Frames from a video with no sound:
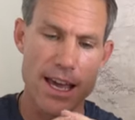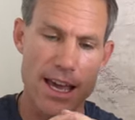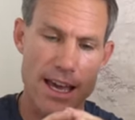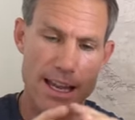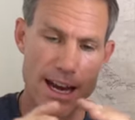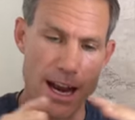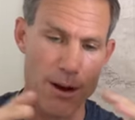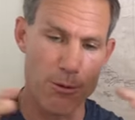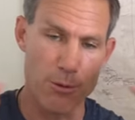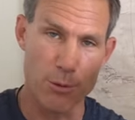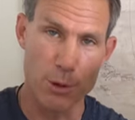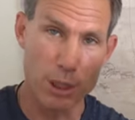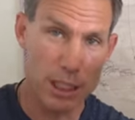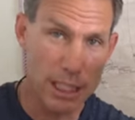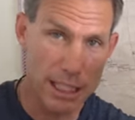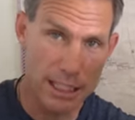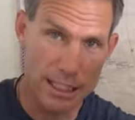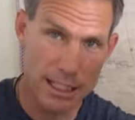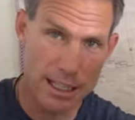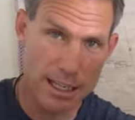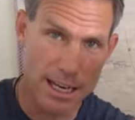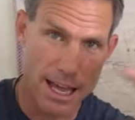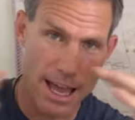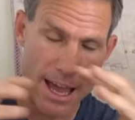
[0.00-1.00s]
And I
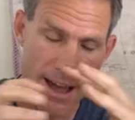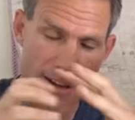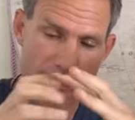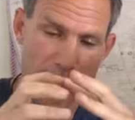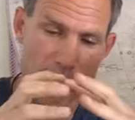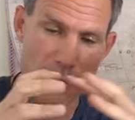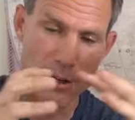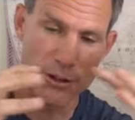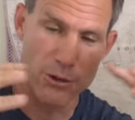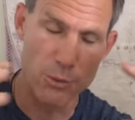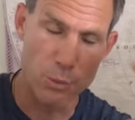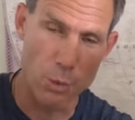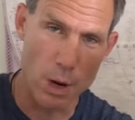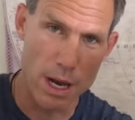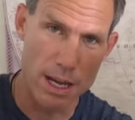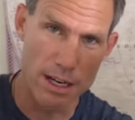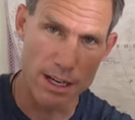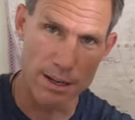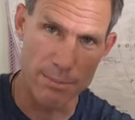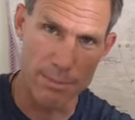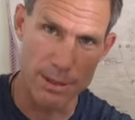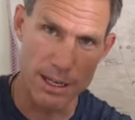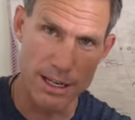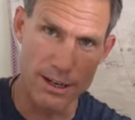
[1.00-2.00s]
really didn't have much
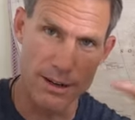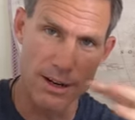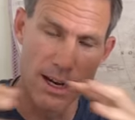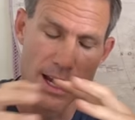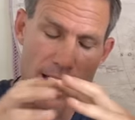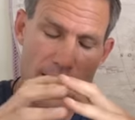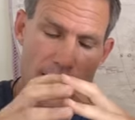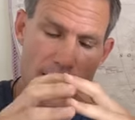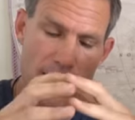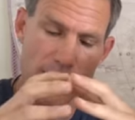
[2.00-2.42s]
weight up here,